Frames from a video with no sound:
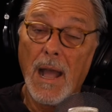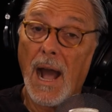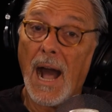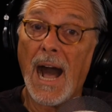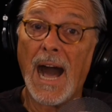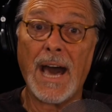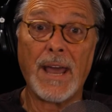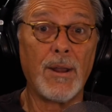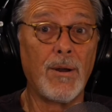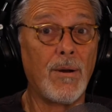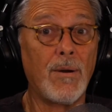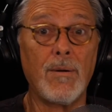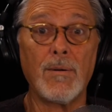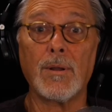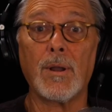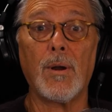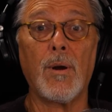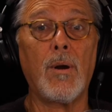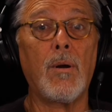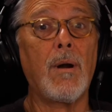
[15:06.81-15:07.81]
I
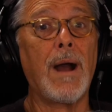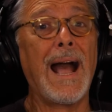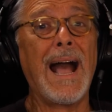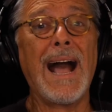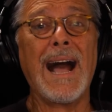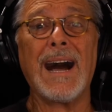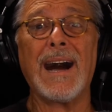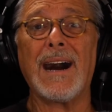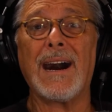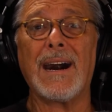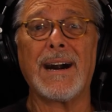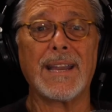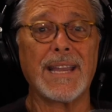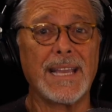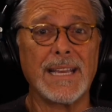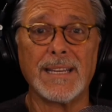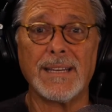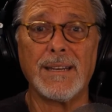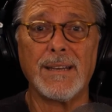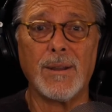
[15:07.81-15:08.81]
don't go out
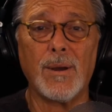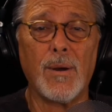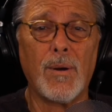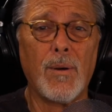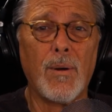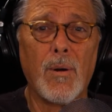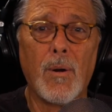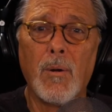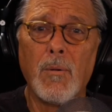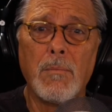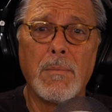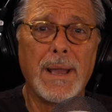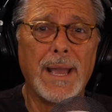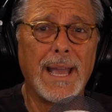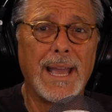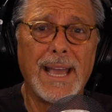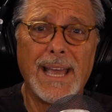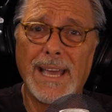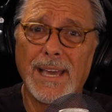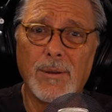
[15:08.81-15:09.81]
in no
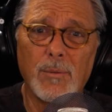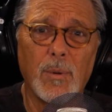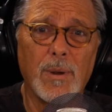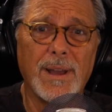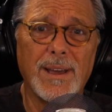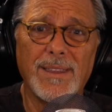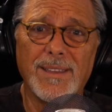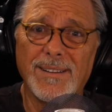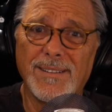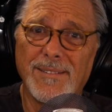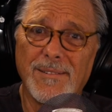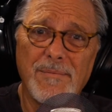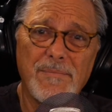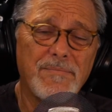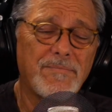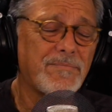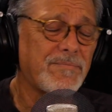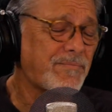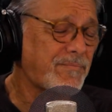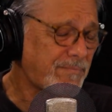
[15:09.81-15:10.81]
bad weather.
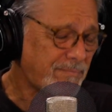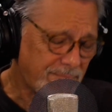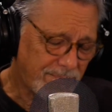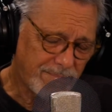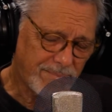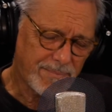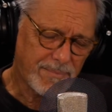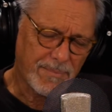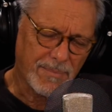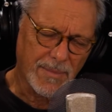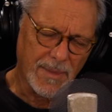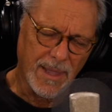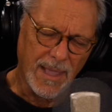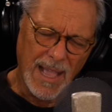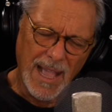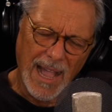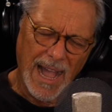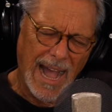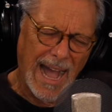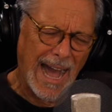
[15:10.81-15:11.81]

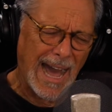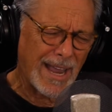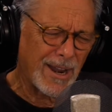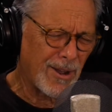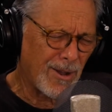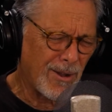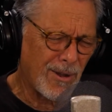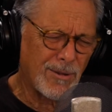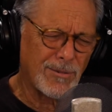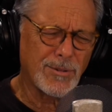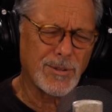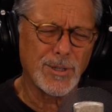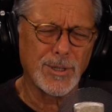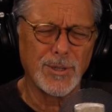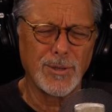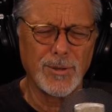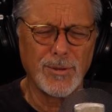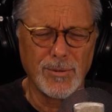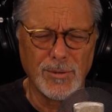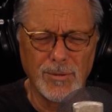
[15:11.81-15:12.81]
I don't
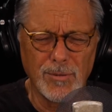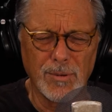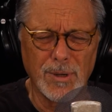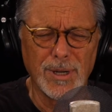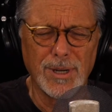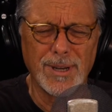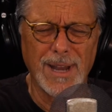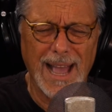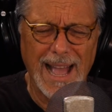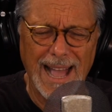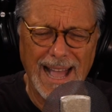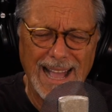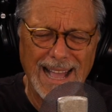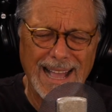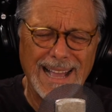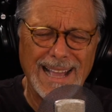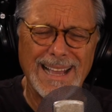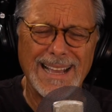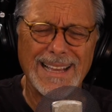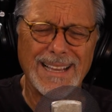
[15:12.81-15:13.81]
do what
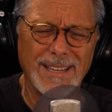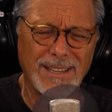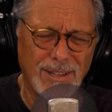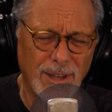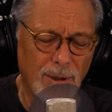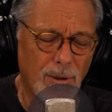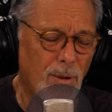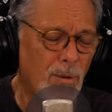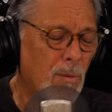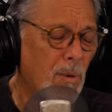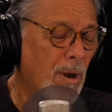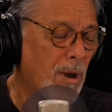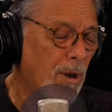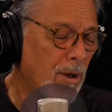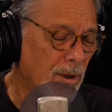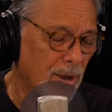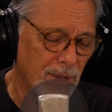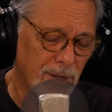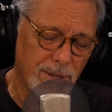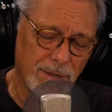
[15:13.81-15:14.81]
I don't
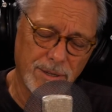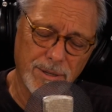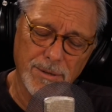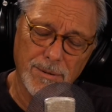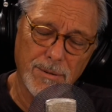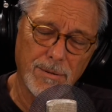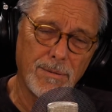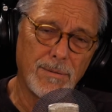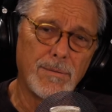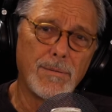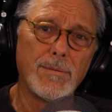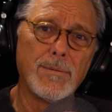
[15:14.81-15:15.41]
wanna do.